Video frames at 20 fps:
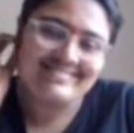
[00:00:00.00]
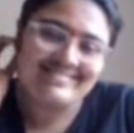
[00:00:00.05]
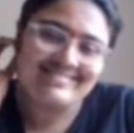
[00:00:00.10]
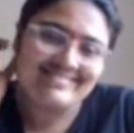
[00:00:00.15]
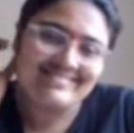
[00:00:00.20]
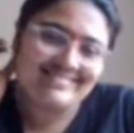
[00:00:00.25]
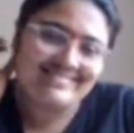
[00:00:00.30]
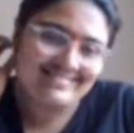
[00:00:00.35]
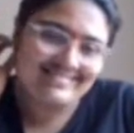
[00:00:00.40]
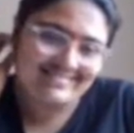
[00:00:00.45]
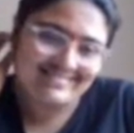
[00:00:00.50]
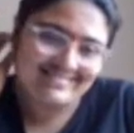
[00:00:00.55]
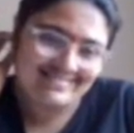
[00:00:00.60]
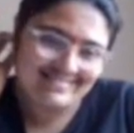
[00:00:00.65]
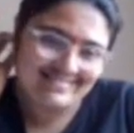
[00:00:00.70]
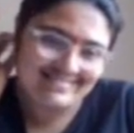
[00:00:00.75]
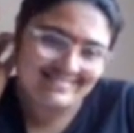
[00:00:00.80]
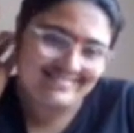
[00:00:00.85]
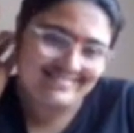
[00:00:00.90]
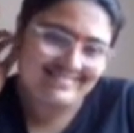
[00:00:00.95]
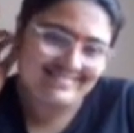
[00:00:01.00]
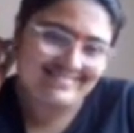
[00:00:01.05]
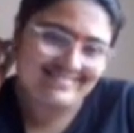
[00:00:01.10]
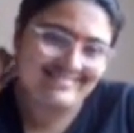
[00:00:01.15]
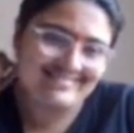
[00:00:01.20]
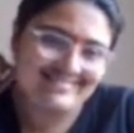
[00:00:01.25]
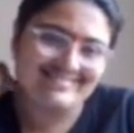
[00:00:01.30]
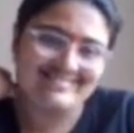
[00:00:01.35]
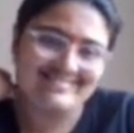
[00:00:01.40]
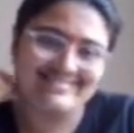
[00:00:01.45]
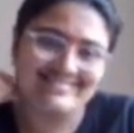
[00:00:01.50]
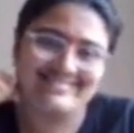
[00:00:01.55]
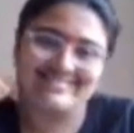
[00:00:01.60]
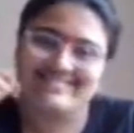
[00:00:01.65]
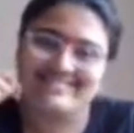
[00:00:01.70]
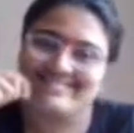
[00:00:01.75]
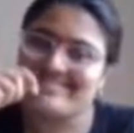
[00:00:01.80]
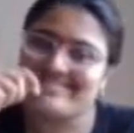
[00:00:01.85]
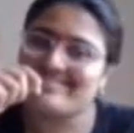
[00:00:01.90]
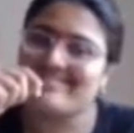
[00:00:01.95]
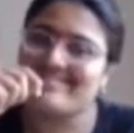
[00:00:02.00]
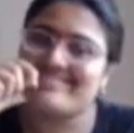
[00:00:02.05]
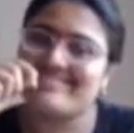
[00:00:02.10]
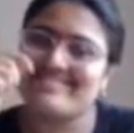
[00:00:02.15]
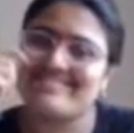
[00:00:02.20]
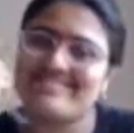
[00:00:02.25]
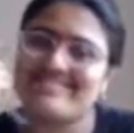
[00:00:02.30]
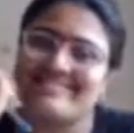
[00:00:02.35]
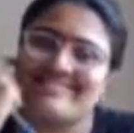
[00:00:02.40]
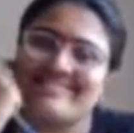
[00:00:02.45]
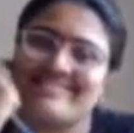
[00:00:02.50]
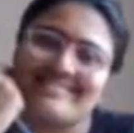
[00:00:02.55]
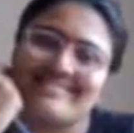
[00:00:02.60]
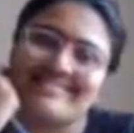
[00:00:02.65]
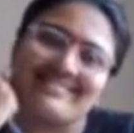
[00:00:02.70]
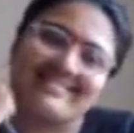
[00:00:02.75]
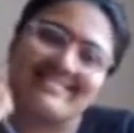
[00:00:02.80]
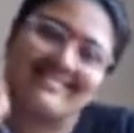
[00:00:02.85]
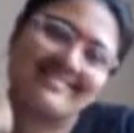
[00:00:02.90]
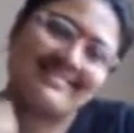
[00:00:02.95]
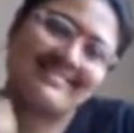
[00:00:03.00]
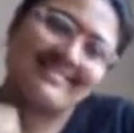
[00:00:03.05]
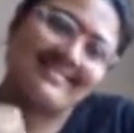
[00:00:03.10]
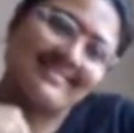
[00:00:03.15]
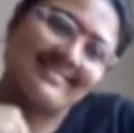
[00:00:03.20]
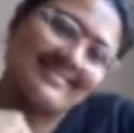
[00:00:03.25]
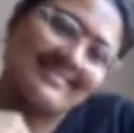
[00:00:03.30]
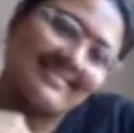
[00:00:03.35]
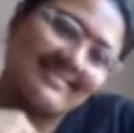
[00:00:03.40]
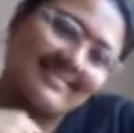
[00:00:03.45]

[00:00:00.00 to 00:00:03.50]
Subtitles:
(not speaking)